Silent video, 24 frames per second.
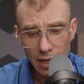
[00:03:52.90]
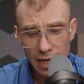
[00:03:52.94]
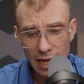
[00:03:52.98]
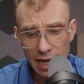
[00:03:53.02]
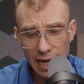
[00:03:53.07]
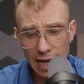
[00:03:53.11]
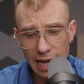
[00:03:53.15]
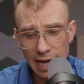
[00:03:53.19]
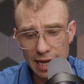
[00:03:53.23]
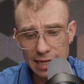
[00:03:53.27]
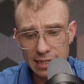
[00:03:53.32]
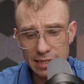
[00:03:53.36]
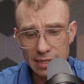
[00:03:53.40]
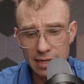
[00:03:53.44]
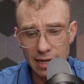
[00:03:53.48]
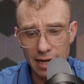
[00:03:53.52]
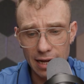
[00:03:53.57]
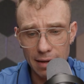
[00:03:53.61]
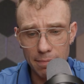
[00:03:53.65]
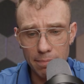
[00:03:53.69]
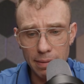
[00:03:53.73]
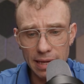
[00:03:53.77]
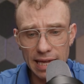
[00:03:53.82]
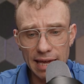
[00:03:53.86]
and
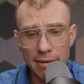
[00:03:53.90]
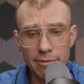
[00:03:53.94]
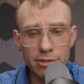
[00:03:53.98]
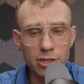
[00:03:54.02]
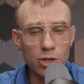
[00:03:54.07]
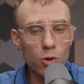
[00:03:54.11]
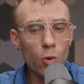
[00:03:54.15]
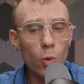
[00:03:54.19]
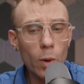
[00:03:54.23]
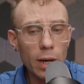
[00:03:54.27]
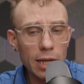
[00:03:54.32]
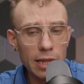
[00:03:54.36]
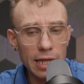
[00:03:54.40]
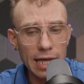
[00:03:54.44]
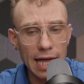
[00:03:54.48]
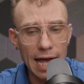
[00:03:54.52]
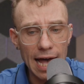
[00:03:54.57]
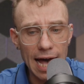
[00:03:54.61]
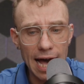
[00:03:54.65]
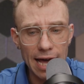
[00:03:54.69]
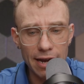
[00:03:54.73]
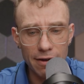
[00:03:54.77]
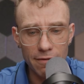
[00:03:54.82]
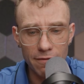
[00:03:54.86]
uh, being able to quickly
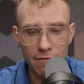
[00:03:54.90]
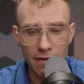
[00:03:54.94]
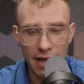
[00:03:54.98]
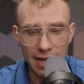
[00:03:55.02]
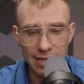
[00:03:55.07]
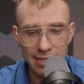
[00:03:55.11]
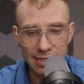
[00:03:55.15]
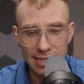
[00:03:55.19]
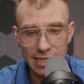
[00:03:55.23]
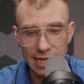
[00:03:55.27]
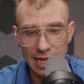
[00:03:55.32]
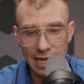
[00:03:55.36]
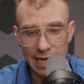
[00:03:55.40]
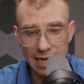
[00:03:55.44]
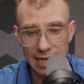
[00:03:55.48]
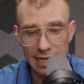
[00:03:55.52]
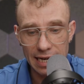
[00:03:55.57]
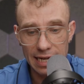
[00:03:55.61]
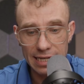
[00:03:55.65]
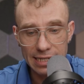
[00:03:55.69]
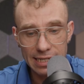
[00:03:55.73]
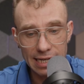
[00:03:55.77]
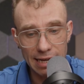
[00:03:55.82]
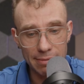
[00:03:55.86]
add events in
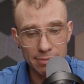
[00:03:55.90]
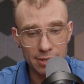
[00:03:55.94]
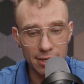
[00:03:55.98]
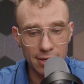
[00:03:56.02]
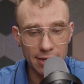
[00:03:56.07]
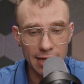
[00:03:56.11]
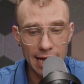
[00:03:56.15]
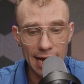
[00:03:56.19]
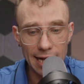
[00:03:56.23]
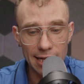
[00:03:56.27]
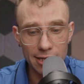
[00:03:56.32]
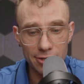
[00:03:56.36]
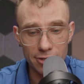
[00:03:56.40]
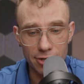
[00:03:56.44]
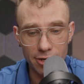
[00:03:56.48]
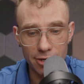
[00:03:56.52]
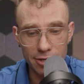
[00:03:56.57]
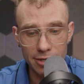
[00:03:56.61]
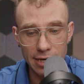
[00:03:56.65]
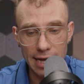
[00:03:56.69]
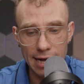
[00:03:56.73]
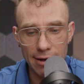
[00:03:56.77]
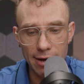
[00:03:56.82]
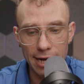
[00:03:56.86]
Samsung Calendar.
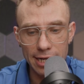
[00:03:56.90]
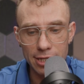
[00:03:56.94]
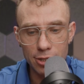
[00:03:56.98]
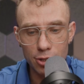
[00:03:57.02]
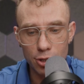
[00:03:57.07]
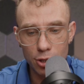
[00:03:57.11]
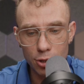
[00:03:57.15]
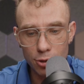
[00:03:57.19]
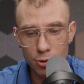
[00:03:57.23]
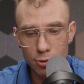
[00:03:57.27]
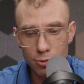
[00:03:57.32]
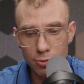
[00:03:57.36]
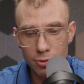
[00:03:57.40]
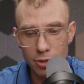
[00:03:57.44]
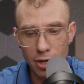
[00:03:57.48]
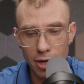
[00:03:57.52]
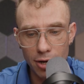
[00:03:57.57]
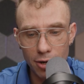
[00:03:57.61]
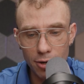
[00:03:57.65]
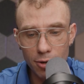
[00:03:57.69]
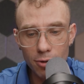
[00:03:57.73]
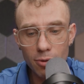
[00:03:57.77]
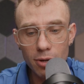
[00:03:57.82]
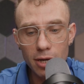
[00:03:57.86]
Now, I do
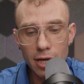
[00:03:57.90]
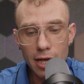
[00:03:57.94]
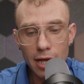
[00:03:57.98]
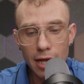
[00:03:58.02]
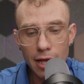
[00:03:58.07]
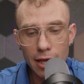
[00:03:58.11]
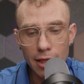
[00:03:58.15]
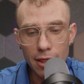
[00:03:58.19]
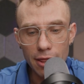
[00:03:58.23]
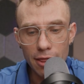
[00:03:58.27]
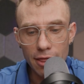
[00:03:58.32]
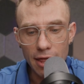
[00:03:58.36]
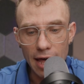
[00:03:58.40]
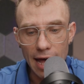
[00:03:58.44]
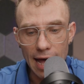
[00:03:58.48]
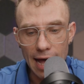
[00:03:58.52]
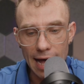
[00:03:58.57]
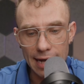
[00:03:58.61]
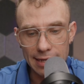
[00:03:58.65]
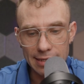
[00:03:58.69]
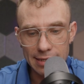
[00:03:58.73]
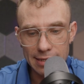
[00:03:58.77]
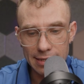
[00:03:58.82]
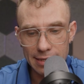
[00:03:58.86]
know
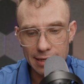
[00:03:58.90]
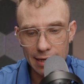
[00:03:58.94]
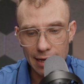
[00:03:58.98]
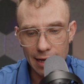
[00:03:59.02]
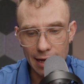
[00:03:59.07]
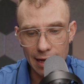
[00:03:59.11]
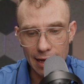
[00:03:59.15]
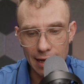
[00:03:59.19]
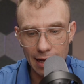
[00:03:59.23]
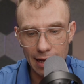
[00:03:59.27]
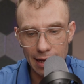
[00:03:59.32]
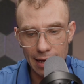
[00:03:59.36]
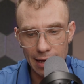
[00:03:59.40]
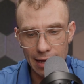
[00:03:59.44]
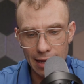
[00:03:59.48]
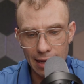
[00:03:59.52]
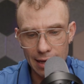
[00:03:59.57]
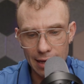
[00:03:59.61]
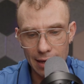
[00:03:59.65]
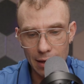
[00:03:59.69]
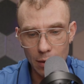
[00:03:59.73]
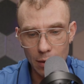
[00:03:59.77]
that uh,